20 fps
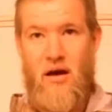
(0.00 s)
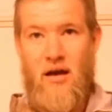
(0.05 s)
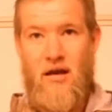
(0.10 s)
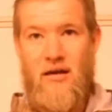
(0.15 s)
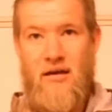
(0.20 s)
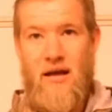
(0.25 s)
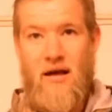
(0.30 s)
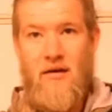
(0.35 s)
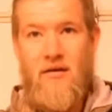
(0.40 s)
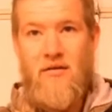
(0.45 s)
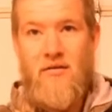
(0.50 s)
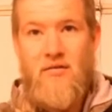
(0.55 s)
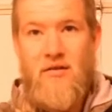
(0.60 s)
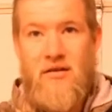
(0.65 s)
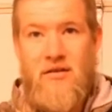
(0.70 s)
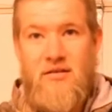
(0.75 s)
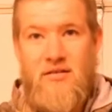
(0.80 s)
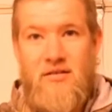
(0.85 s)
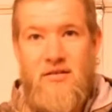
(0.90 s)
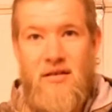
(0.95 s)
I doubt you
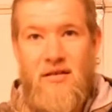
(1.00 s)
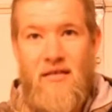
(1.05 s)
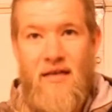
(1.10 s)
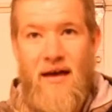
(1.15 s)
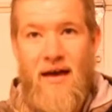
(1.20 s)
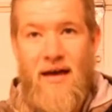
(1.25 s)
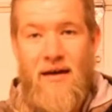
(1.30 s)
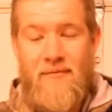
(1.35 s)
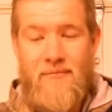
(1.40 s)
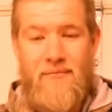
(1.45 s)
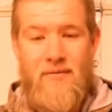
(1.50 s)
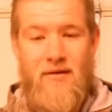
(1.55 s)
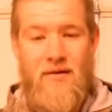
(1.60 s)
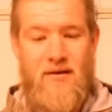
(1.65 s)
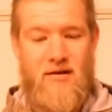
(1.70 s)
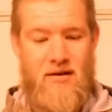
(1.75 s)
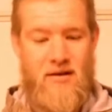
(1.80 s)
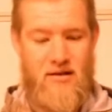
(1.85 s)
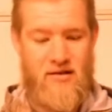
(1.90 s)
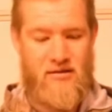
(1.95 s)
can see that.
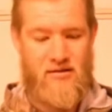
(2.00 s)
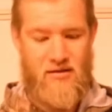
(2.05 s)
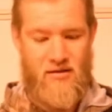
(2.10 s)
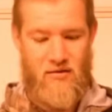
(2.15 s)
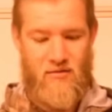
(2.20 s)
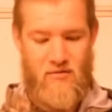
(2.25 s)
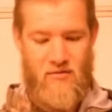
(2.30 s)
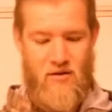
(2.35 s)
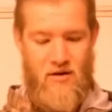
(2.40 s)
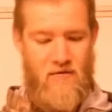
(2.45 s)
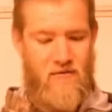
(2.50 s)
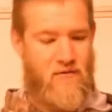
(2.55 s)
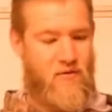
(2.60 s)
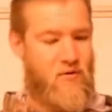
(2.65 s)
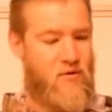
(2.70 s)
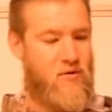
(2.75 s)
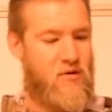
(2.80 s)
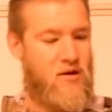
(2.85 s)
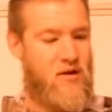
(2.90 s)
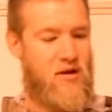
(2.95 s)
It's a
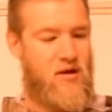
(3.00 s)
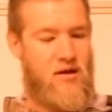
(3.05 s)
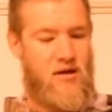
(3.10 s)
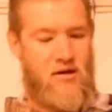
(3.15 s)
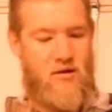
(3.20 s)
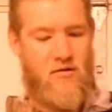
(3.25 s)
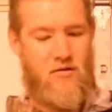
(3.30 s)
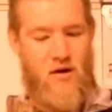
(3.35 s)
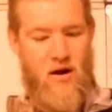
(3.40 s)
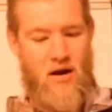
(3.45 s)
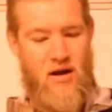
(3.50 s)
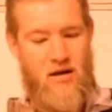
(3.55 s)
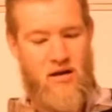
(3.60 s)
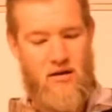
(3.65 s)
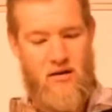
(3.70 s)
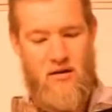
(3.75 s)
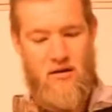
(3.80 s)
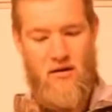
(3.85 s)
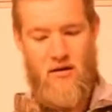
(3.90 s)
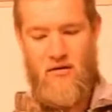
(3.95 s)
340
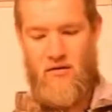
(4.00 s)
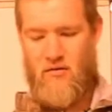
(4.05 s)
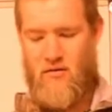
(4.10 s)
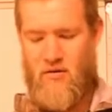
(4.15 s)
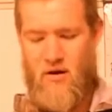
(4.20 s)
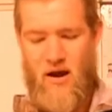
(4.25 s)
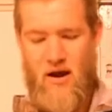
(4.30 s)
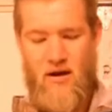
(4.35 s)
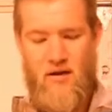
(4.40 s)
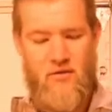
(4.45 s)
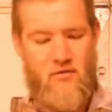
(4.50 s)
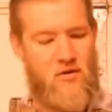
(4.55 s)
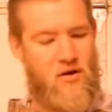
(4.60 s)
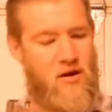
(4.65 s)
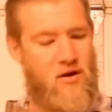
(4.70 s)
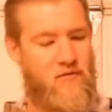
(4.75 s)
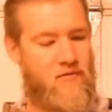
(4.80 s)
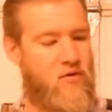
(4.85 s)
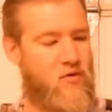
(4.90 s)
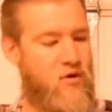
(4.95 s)

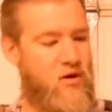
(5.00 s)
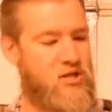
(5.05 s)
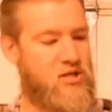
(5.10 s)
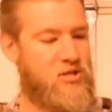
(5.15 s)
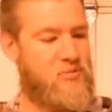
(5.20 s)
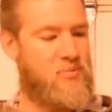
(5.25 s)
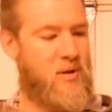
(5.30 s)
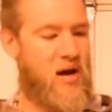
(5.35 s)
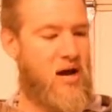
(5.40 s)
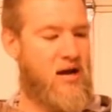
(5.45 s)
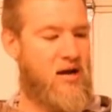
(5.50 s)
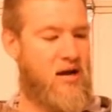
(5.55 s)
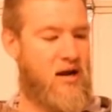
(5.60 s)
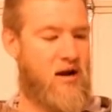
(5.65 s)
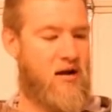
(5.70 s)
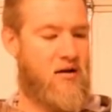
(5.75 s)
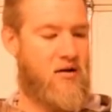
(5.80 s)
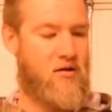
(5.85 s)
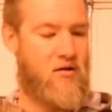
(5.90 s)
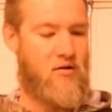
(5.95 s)
340 spined
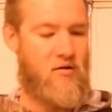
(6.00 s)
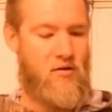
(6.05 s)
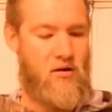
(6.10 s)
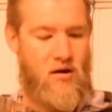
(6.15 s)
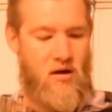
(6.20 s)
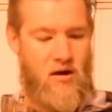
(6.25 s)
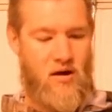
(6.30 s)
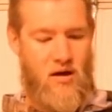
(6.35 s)
arrow.